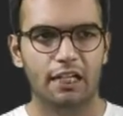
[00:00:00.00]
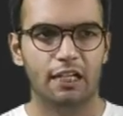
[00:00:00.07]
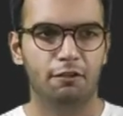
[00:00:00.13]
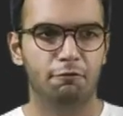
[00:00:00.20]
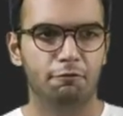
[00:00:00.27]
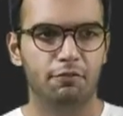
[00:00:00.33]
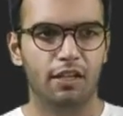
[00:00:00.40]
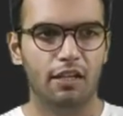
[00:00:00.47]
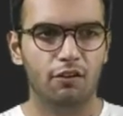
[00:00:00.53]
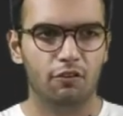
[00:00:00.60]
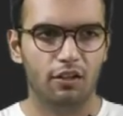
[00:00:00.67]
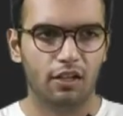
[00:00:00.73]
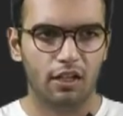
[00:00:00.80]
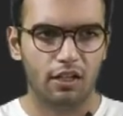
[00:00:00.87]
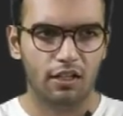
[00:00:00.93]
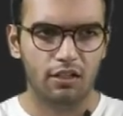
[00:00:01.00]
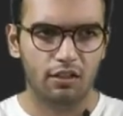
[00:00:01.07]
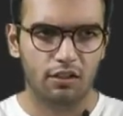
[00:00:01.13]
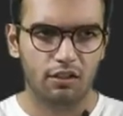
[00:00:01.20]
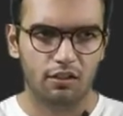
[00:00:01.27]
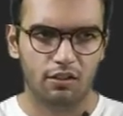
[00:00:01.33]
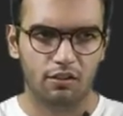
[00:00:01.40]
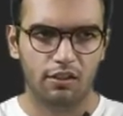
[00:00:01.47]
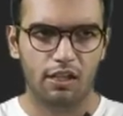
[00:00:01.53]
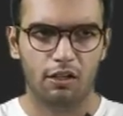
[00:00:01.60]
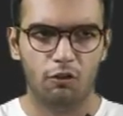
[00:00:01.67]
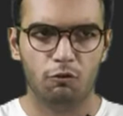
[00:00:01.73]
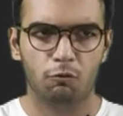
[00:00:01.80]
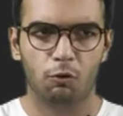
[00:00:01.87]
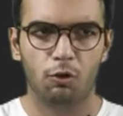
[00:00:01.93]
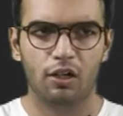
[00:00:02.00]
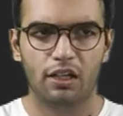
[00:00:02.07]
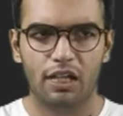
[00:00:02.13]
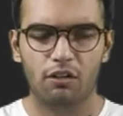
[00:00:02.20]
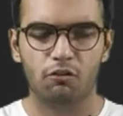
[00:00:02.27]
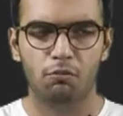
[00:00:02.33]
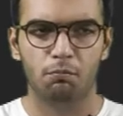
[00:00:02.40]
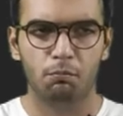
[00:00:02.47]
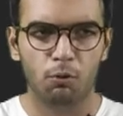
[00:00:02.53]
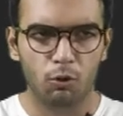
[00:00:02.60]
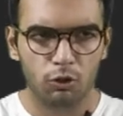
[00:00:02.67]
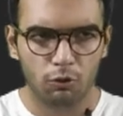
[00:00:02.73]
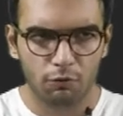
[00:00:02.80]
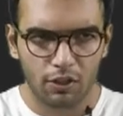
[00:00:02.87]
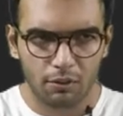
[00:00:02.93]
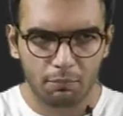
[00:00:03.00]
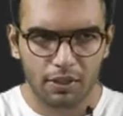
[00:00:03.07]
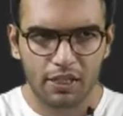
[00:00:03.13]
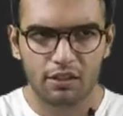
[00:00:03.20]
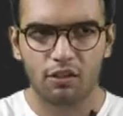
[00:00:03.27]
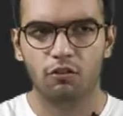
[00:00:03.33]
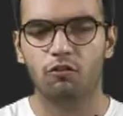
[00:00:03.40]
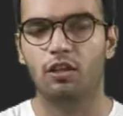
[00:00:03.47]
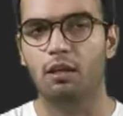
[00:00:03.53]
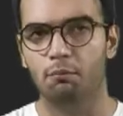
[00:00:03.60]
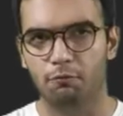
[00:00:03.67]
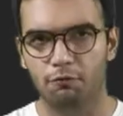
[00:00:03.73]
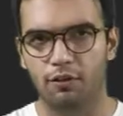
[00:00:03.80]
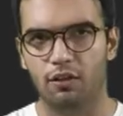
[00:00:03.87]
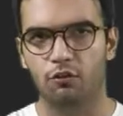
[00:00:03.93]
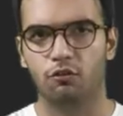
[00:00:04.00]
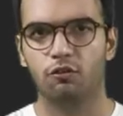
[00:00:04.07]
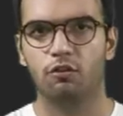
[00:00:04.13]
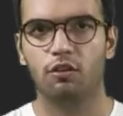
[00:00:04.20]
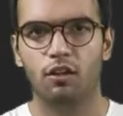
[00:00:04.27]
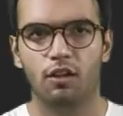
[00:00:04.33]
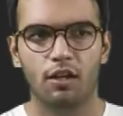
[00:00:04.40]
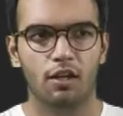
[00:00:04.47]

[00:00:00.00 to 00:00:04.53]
If there is a current, there is voltage, both will be in the same phase.